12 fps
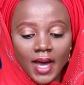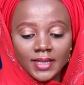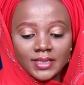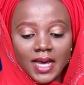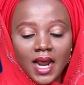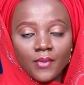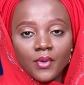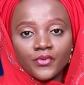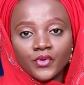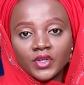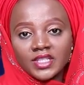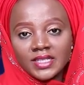and Taraba
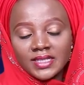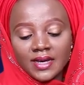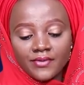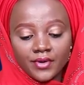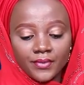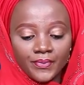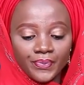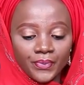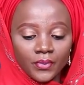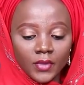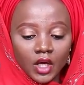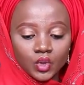47.
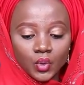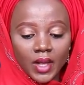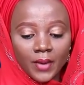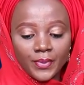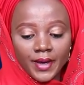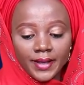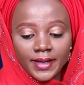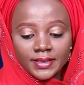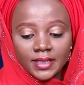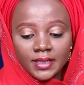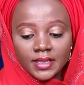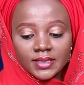It will appear that
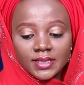in the